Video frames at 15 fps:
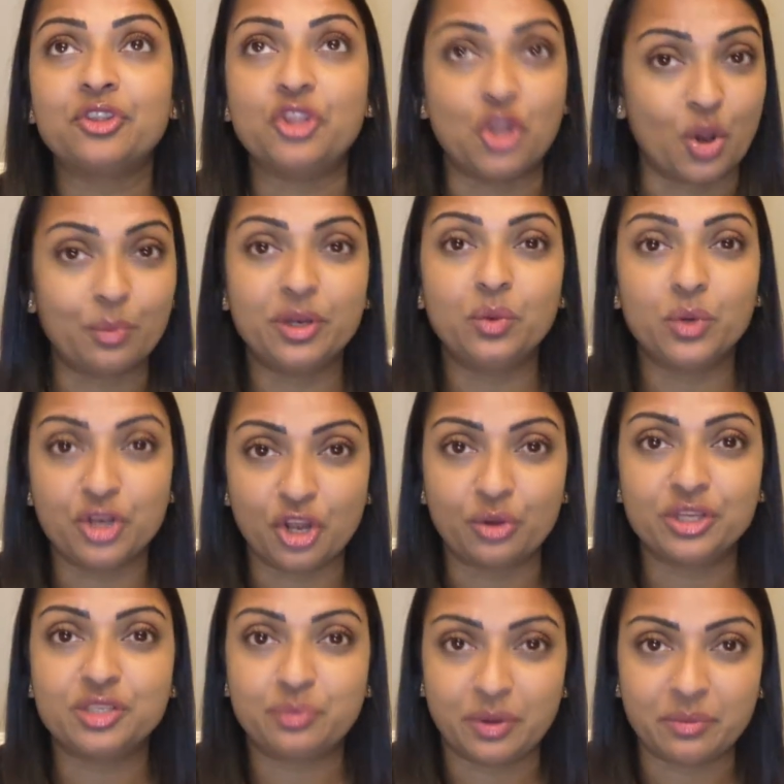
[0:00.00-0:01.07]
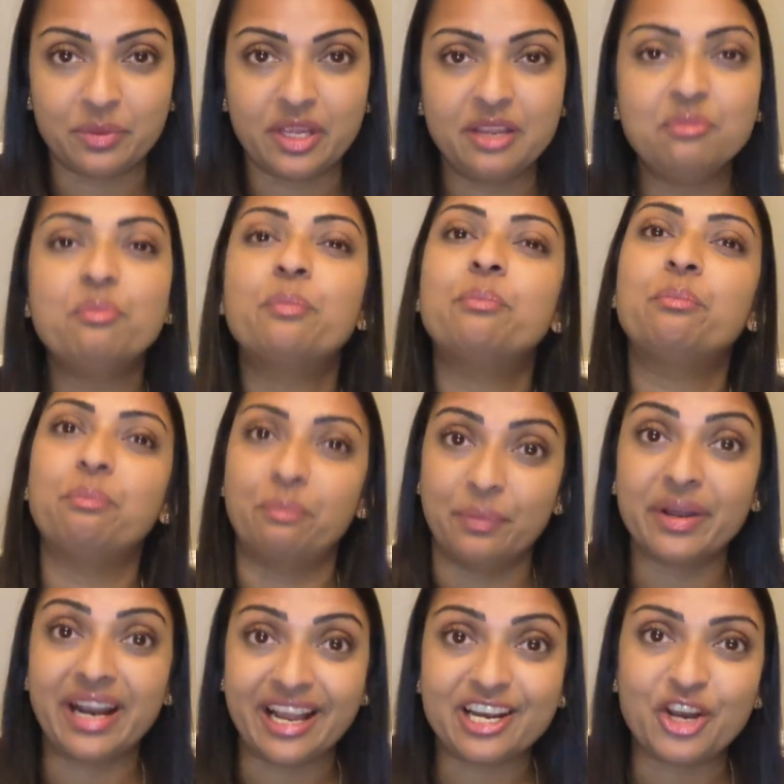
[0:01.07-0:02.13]
Nobody would notice but me,
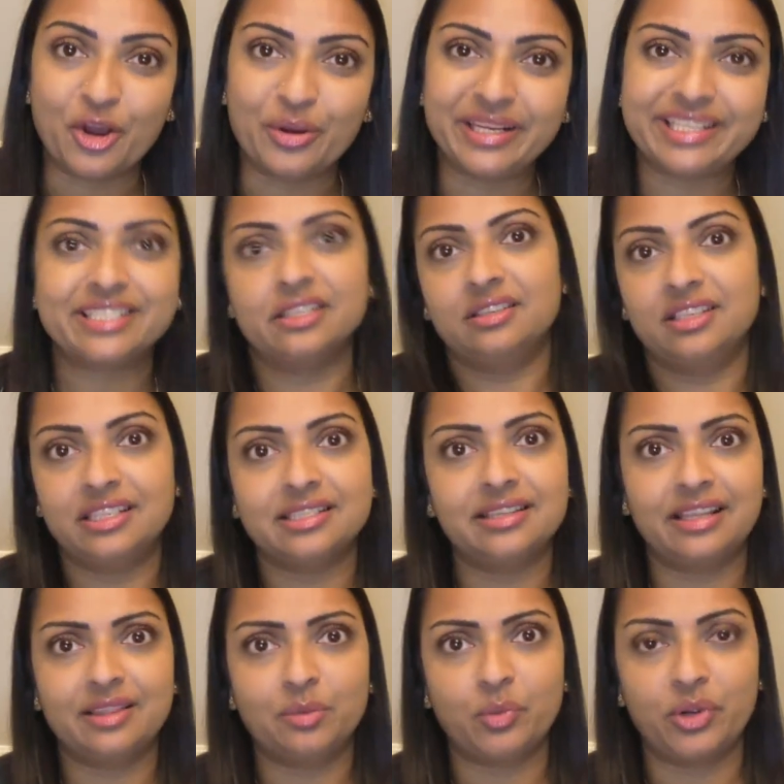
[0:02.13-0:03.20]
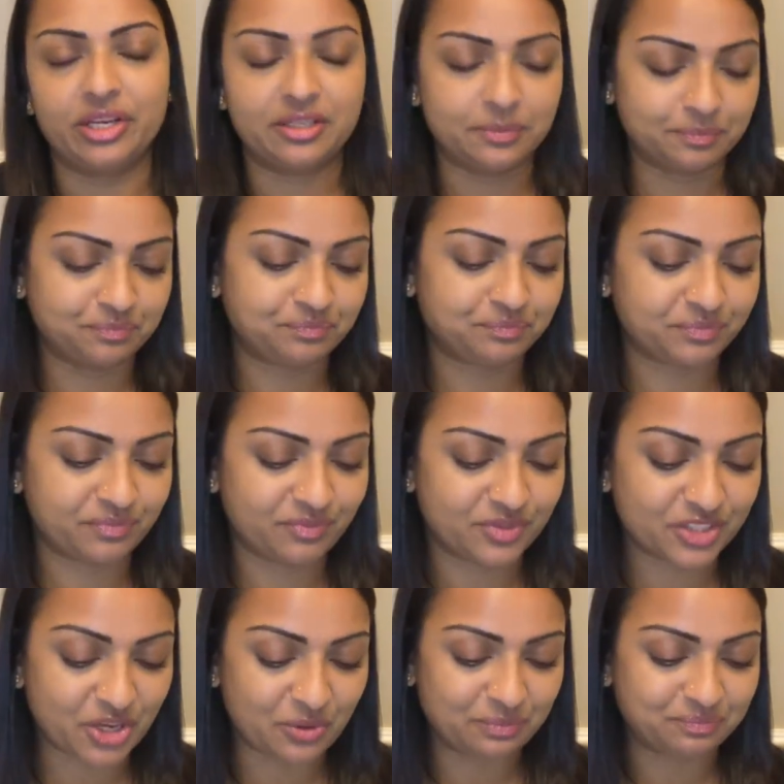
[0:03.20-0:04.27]
but I'd notice, and isn't that the point?
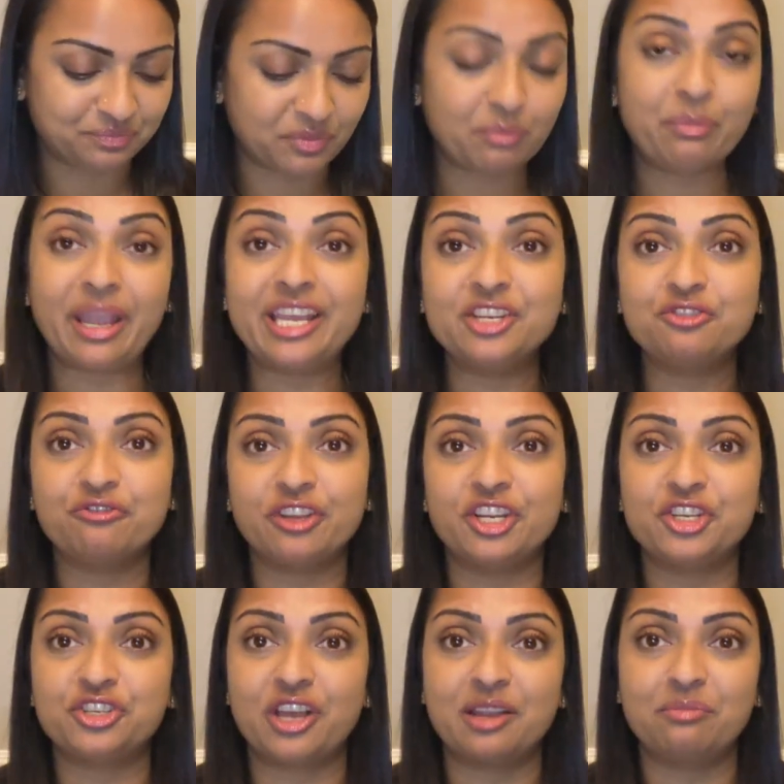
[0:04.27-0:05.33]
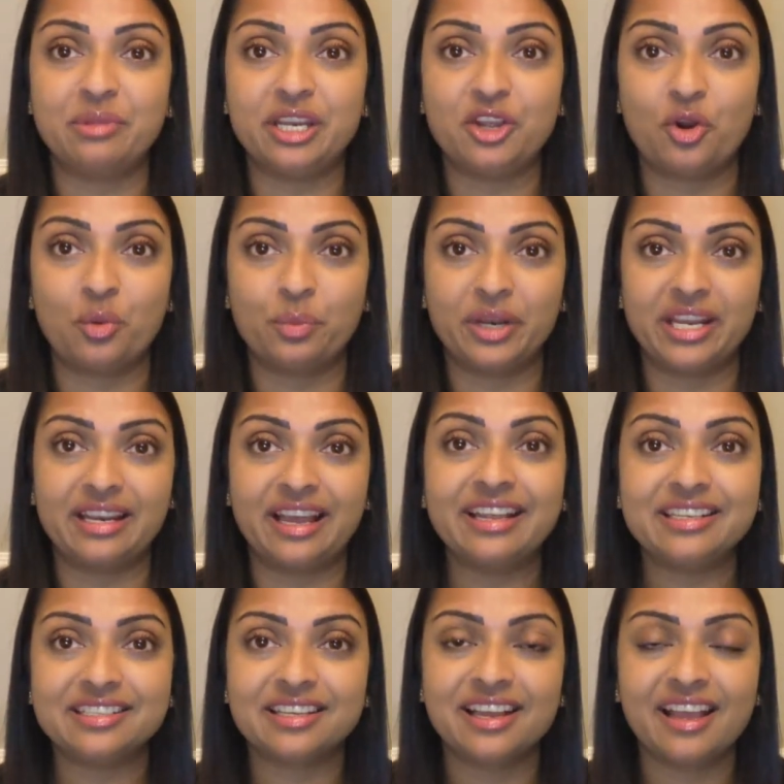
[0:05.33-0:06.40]
So page finish on Mini Opening
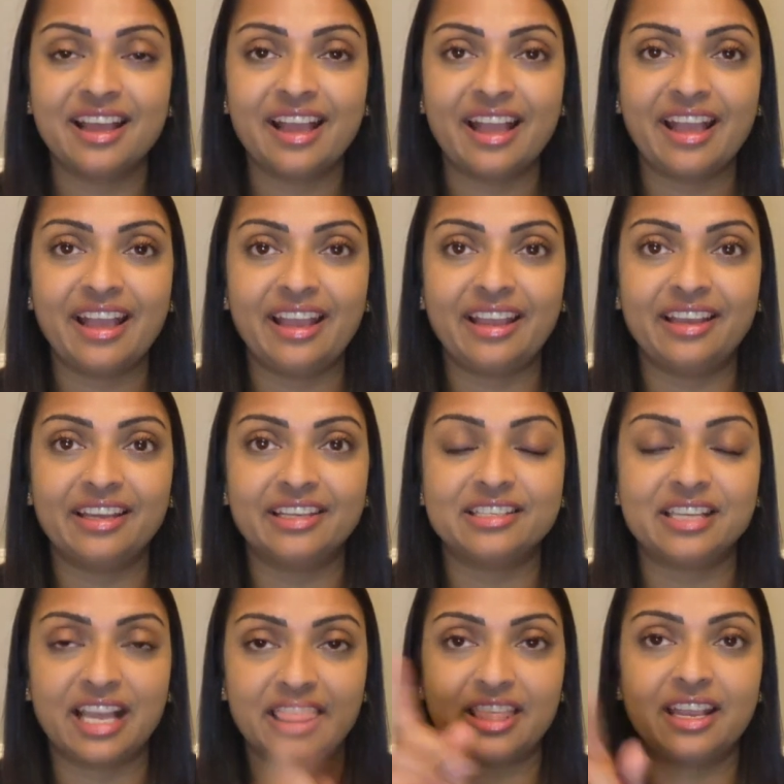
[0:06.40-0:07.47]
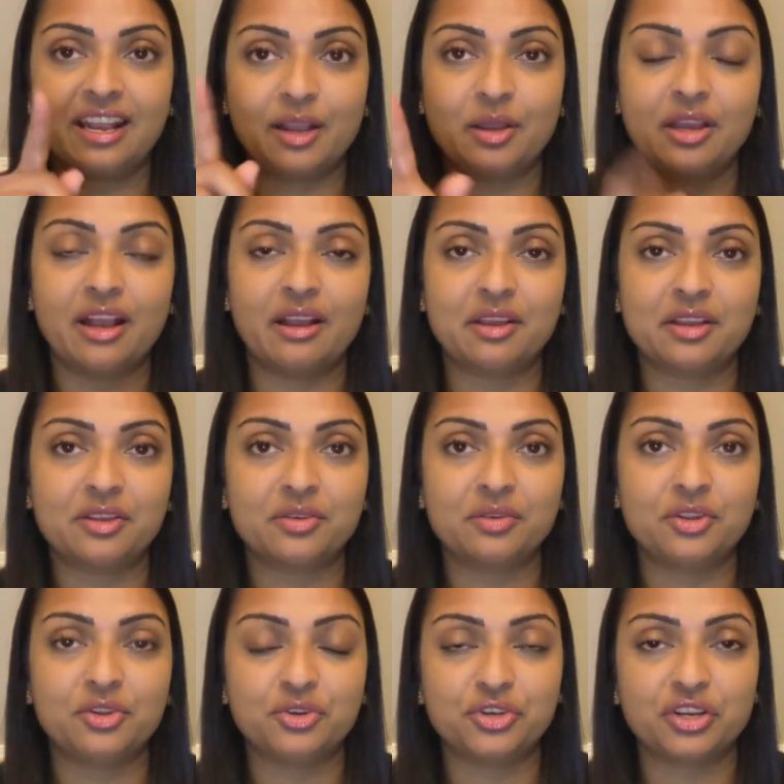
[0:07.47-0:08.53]
Night, and I think
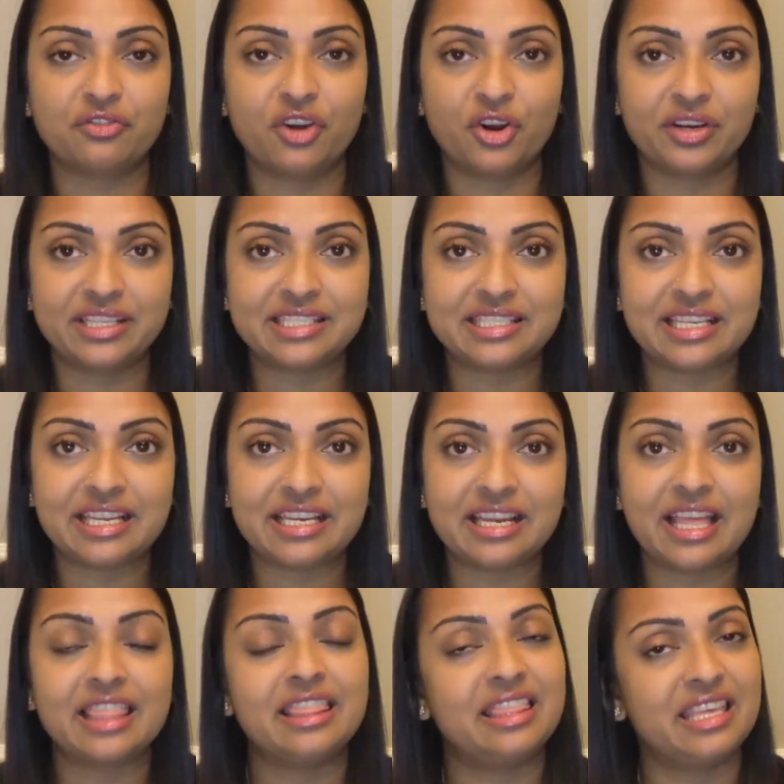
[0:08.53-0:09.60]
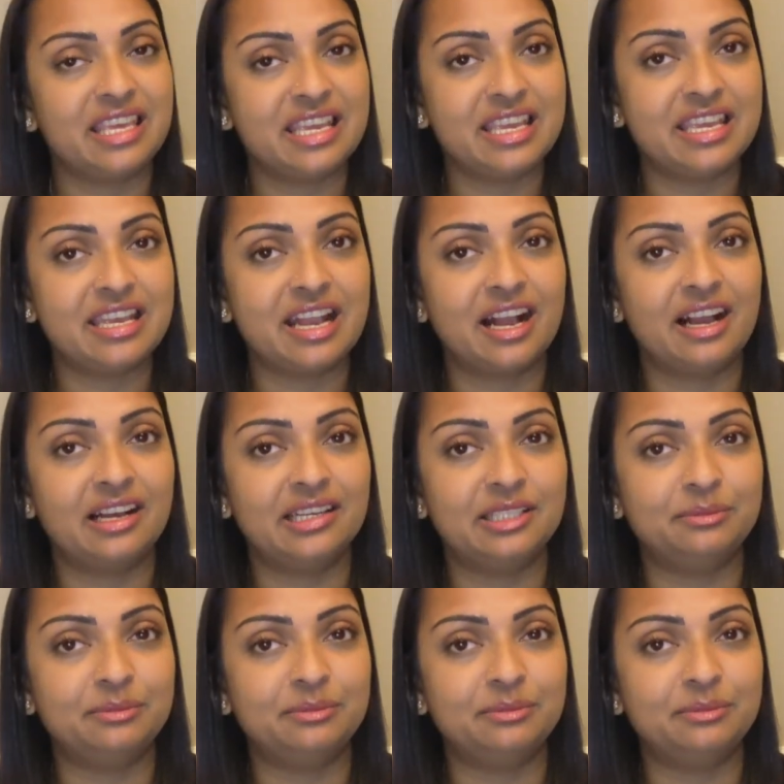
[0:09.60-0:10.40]
you should have already seen the